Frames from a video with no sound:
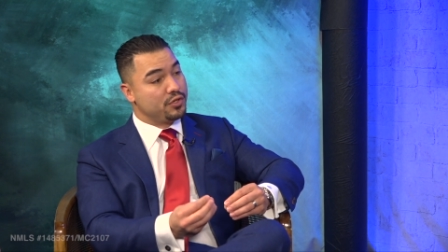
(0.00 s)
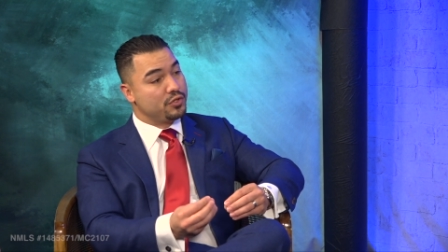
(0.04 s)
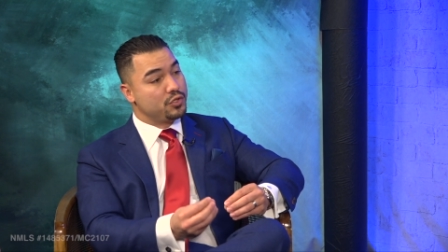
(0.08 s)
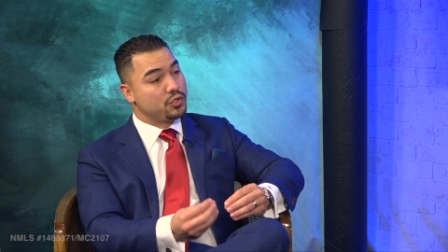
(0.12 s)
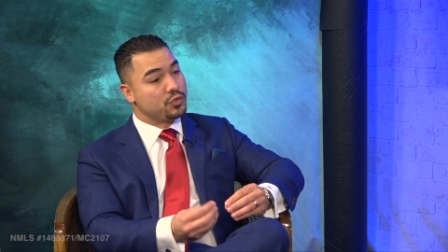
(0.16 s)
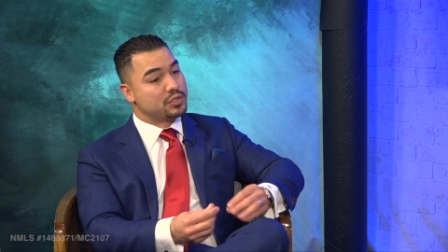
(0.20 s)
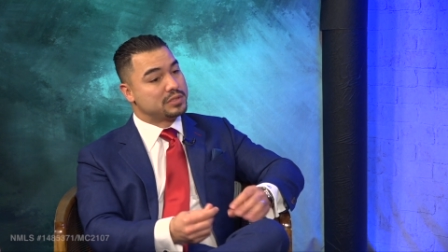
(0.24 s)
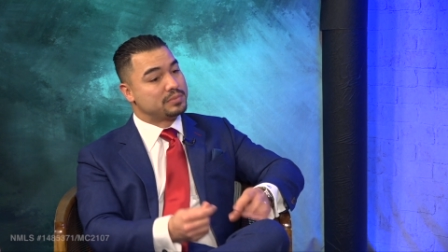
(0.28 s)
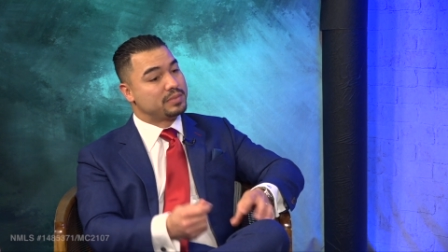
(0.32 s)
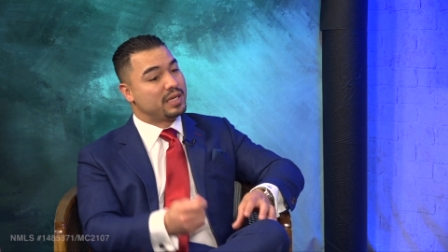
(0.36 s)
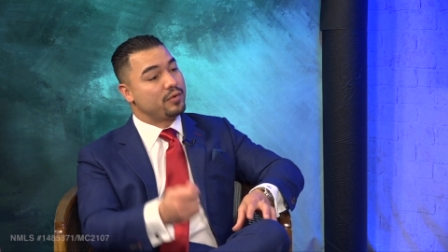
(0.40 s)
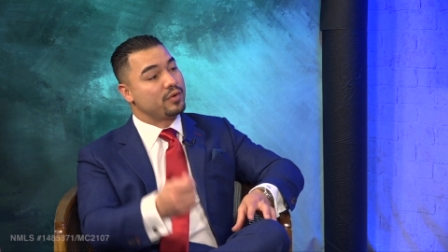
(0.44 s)
going
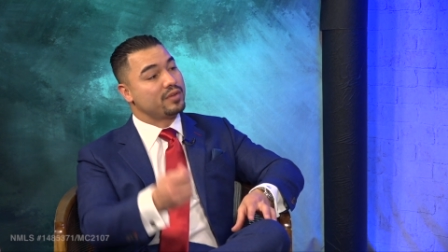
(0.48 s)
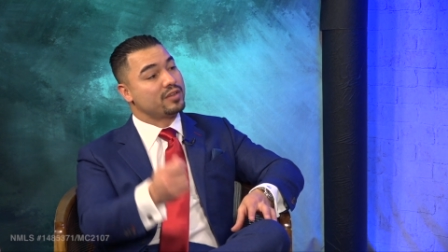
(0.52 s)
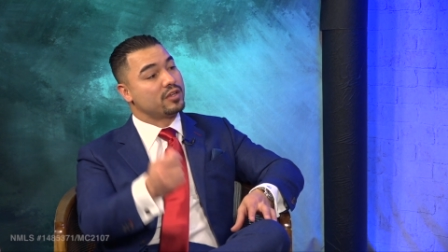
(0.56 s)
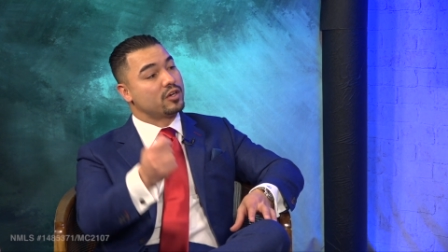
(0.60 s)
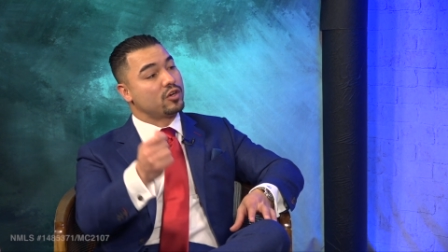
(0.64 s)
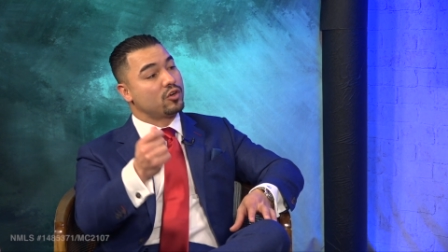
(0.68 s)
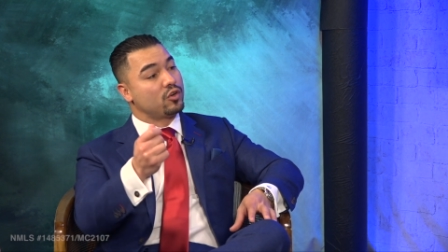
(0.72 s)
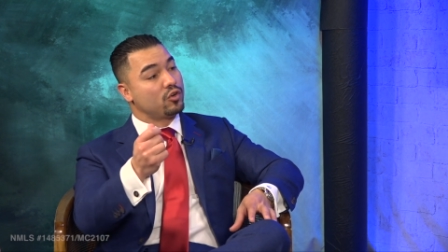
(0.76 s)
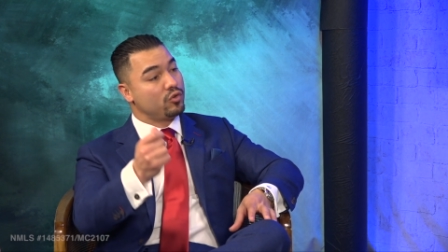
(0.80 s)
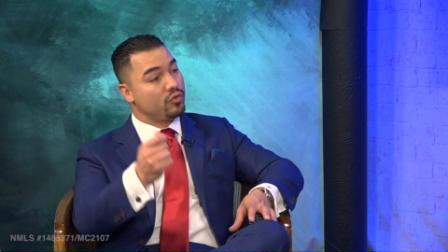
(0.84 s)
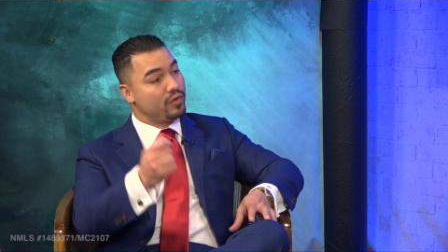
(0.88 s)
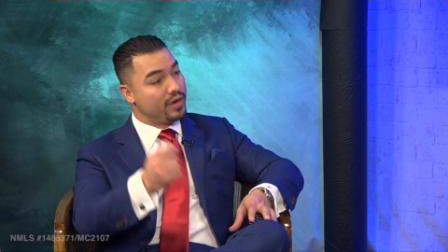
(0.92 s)
to do is pay with a
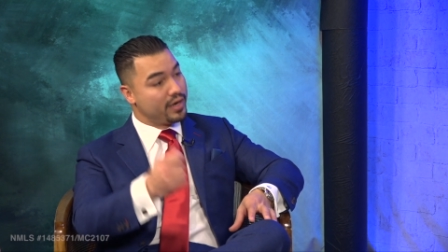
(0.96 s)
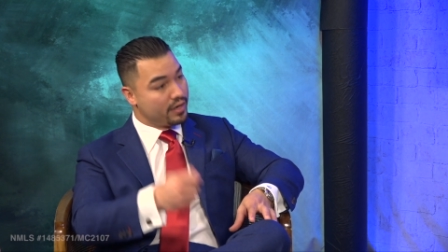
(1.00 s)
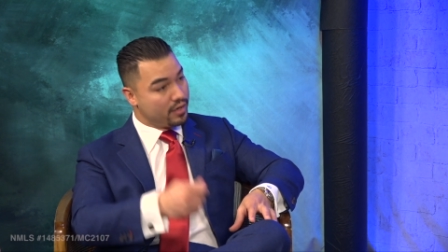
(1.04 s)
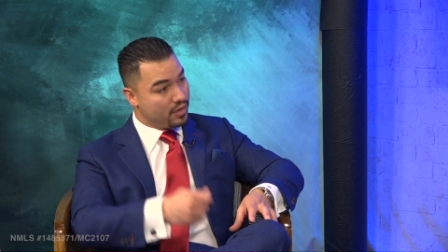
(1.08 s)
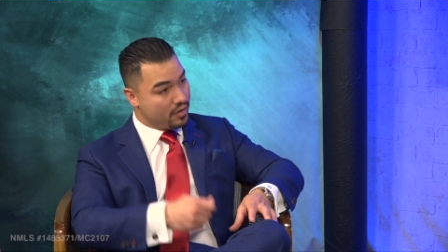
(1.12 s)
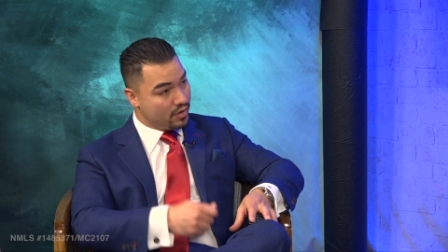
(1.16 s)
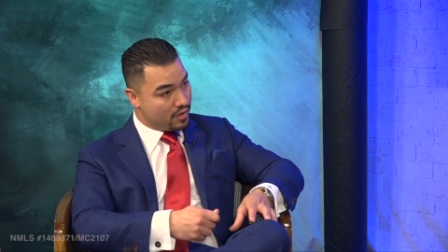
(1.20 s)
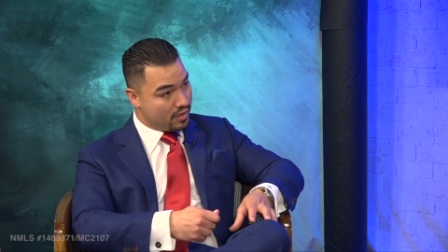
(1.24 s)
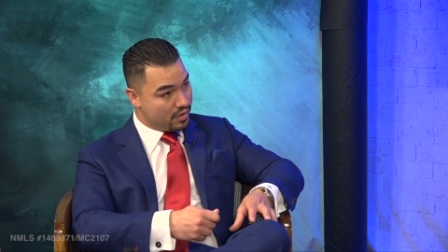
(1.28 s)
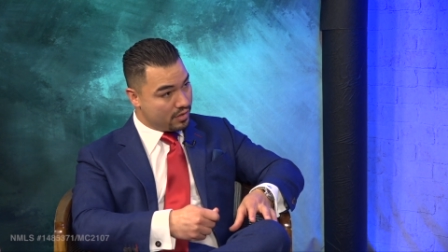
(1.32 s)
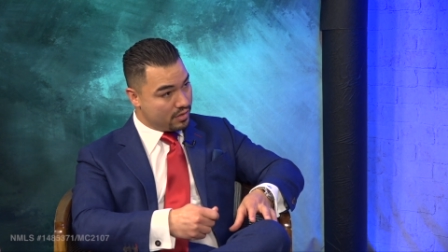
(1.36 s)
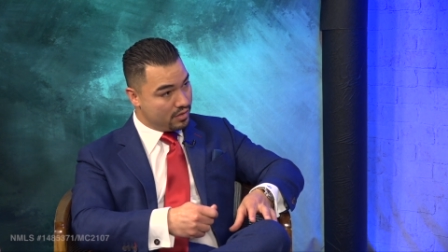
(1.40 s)
credit
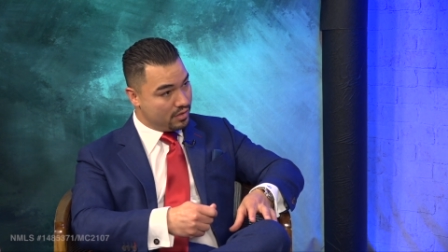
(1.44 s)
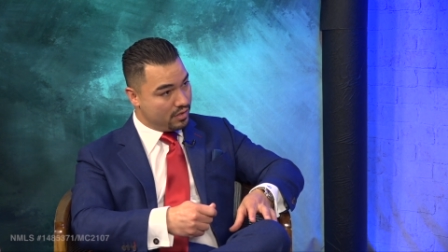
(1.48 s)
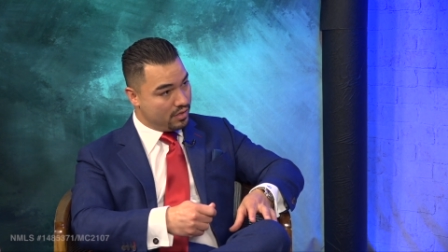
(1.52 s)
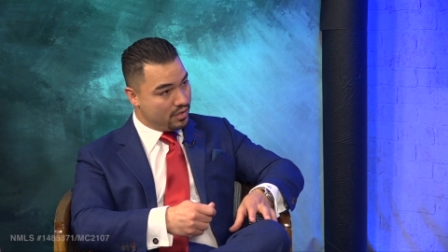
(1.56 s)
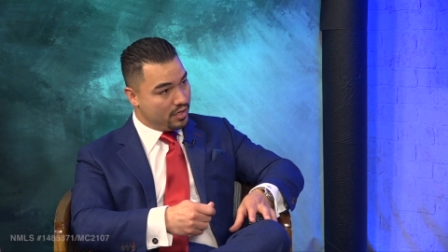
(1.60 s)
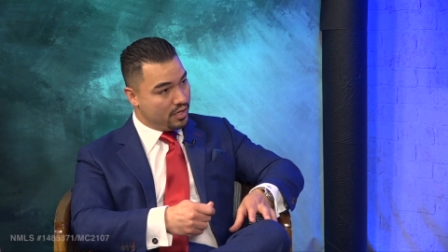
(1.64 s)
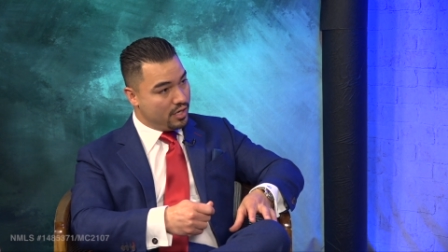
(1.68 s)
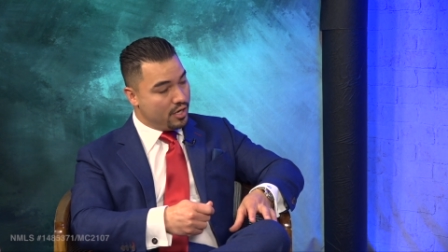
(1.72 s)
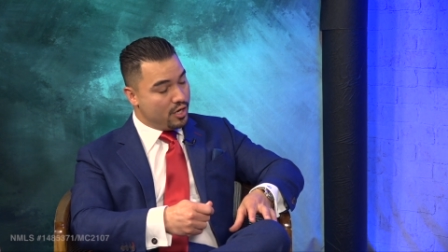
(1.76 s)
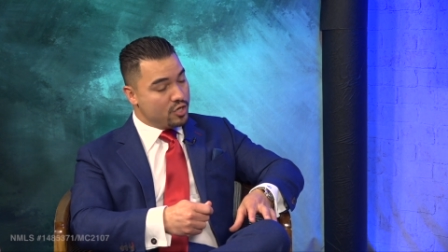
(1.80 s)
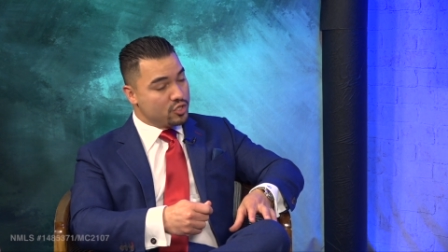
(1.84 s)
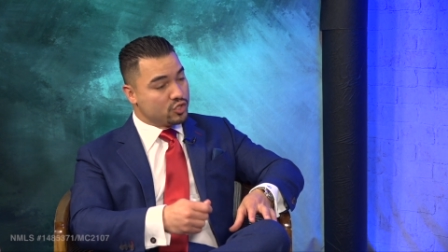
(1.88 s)
card,
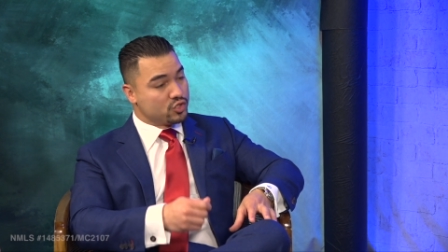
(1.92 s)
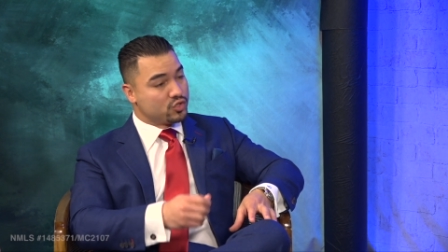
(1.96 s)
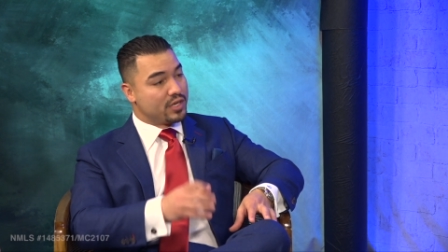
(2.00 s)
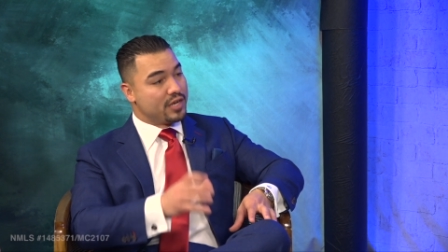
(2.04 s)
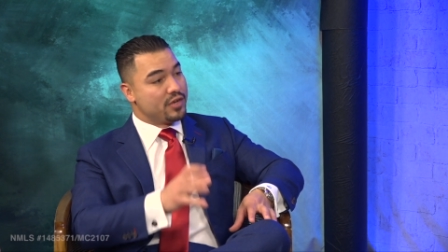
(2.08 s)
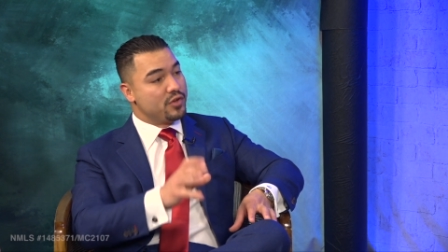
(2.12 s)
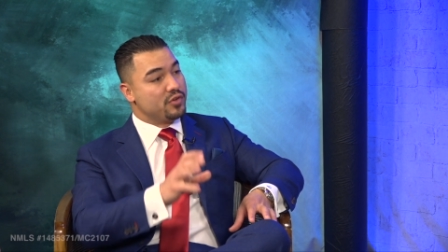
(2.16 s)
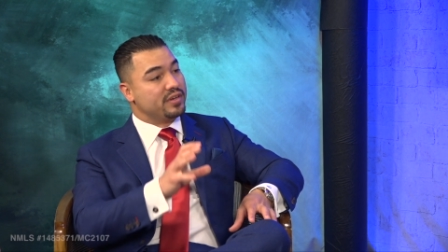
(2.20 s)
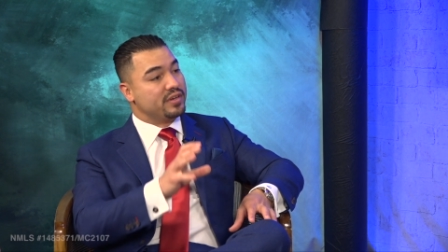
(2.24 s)
so that